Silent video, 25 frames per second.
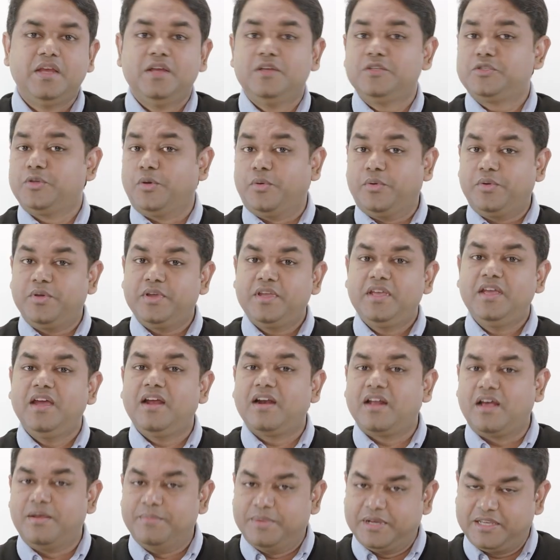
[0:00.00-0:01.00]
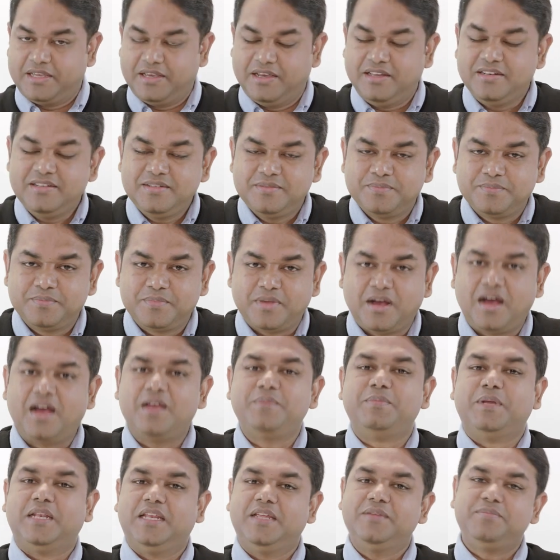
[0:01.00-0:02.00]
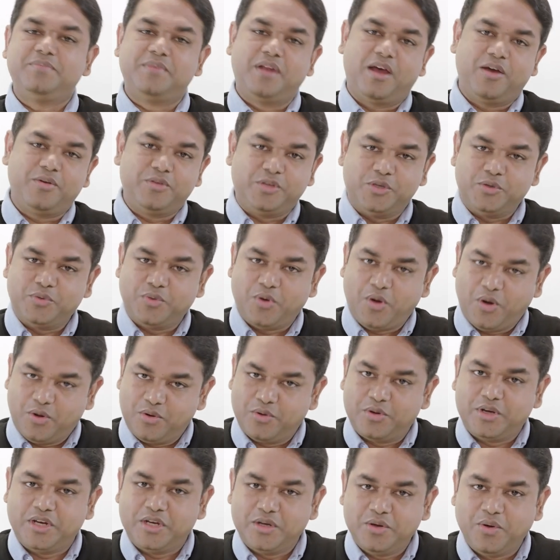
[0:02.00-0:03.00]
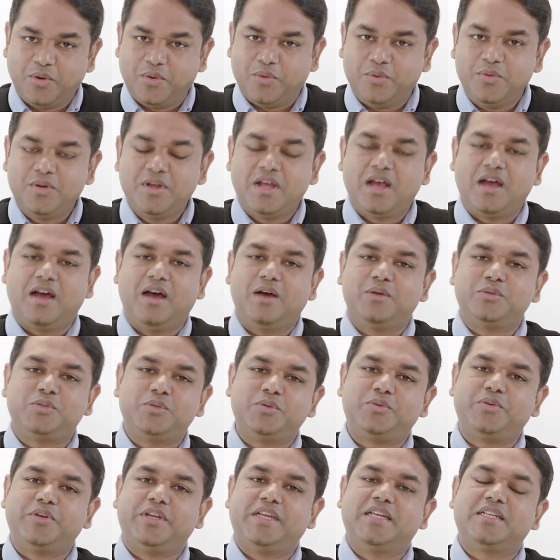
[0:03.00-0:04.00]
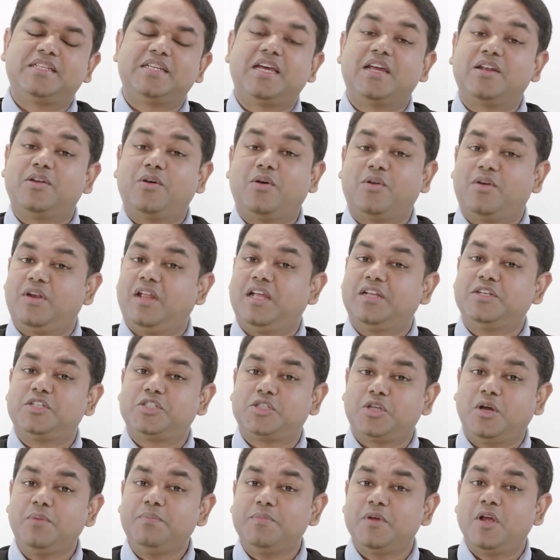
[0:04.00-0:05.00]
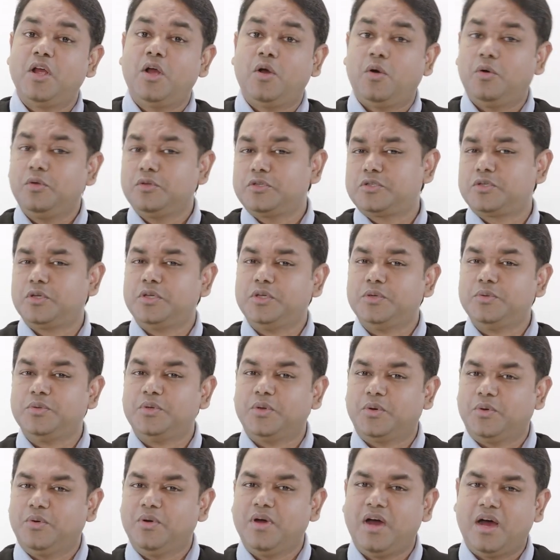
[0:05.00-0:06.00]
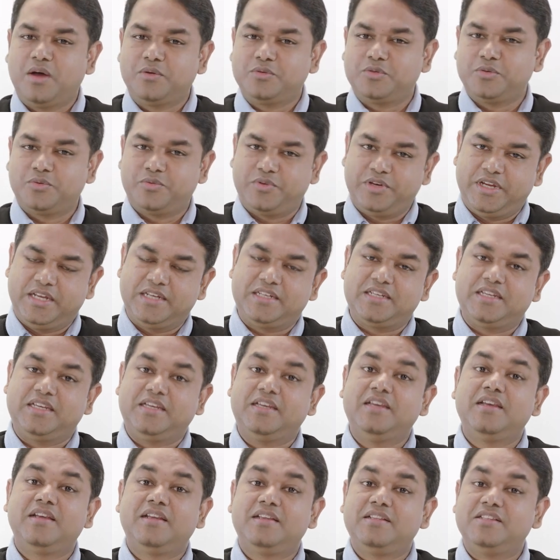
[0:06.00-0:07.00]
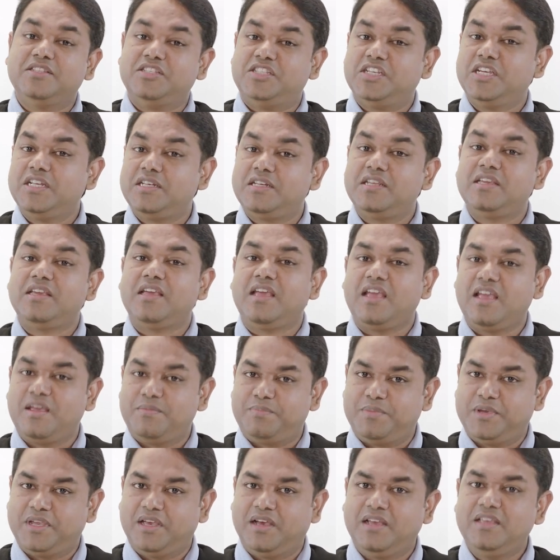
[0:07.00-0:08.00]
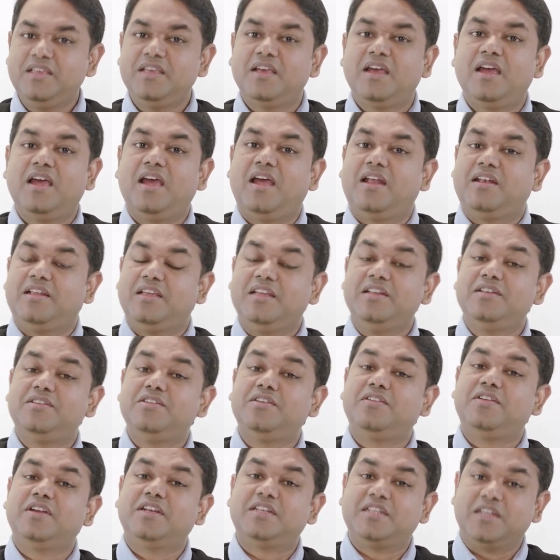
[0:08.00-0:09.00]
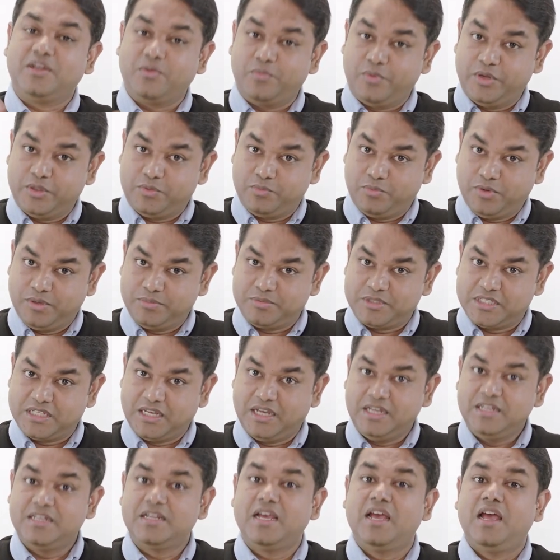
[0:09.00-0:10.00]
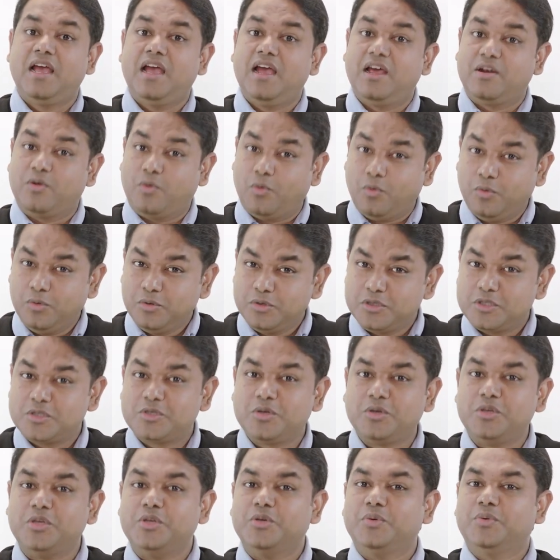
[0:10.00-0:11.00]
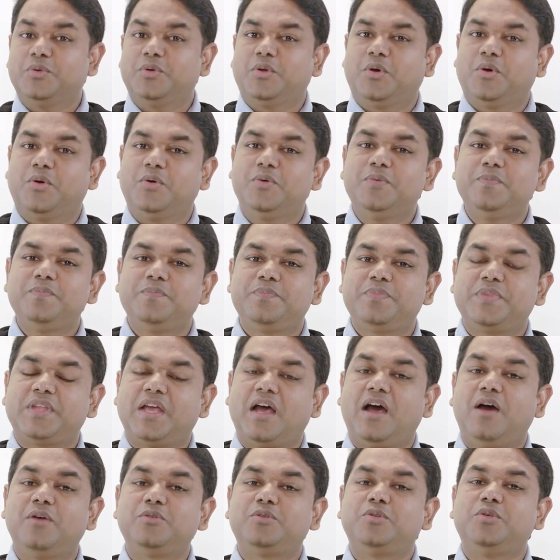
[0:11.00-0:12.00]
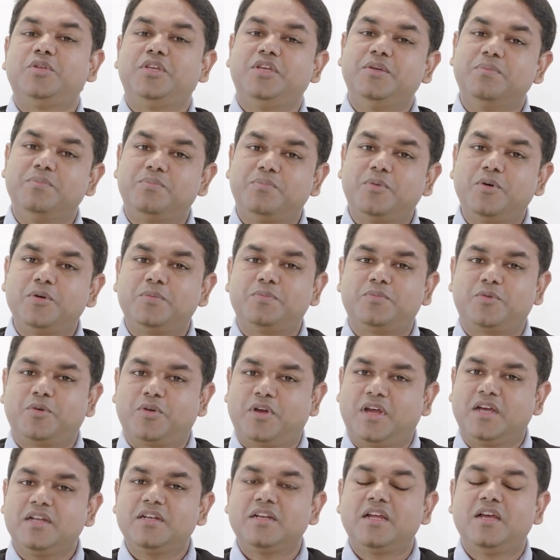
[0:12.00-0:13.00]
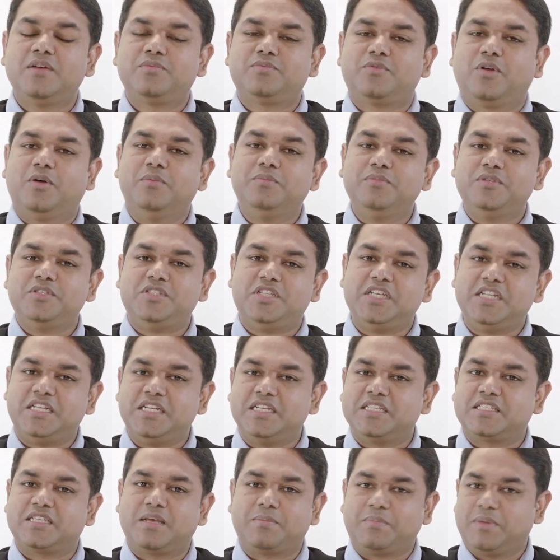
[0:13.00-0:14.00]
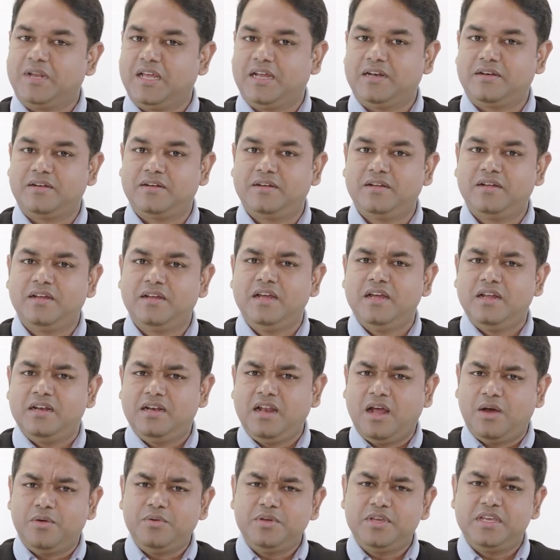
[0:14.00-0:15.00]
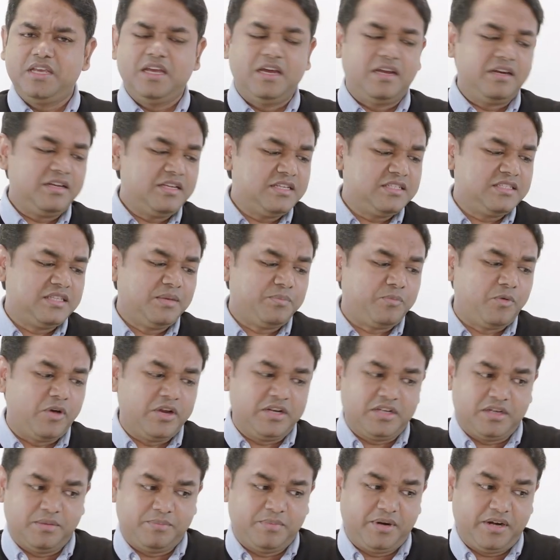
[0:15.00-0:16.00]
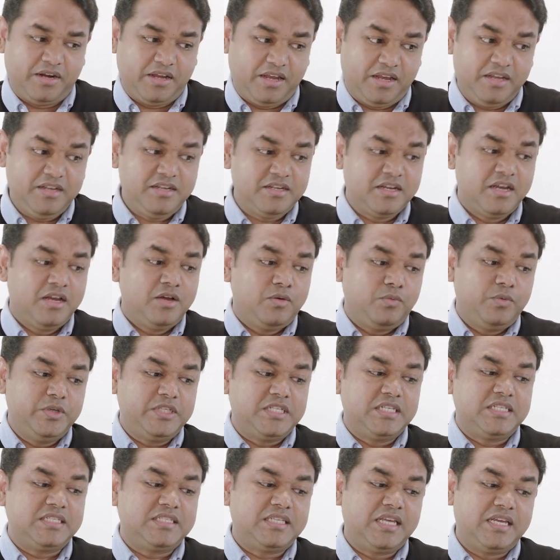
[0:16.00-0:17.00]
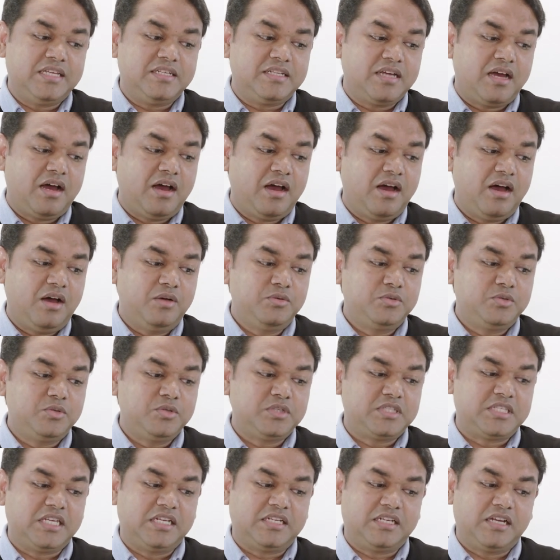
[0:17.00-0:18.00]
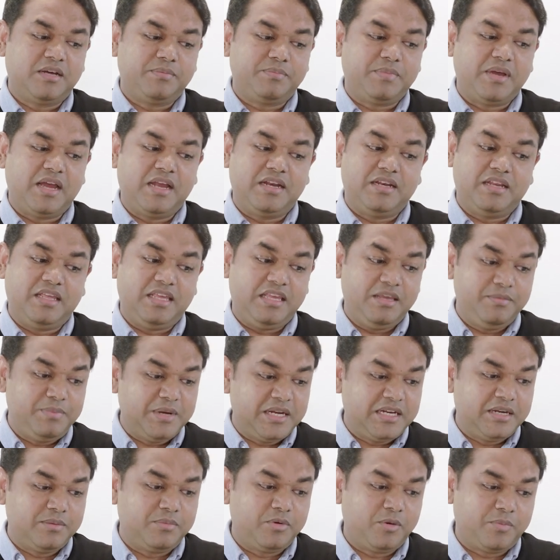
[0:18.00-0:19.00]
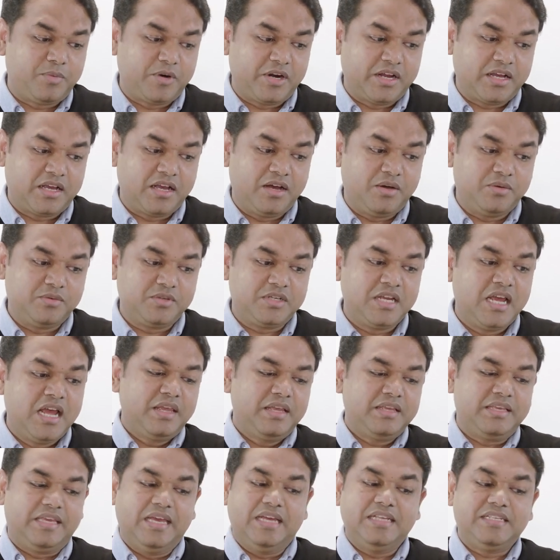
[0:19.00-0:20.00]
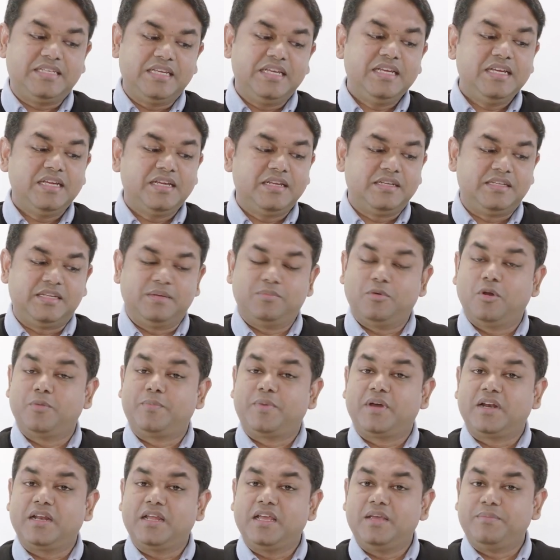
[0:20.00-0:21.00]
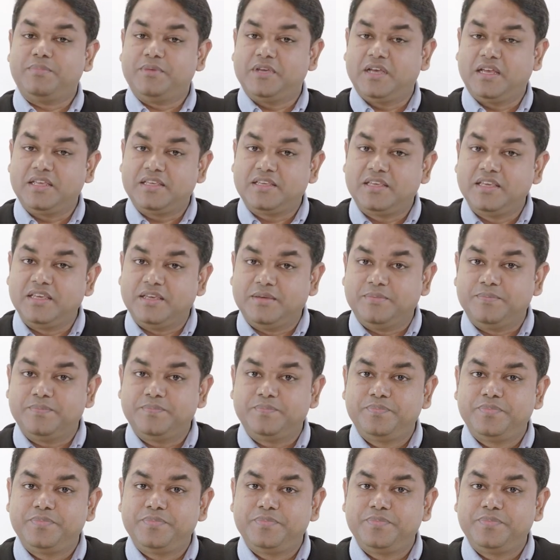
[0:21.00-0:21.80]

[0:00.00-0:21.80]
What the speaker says: So here I am again. I believe now you already know how to create an online shop. Also, you know how to create a GT API and integrating with website. And also, you know how to import product from GT supplier. Now, here is the point number 8, which is said how to set up an eBay developer account, get a developer API key.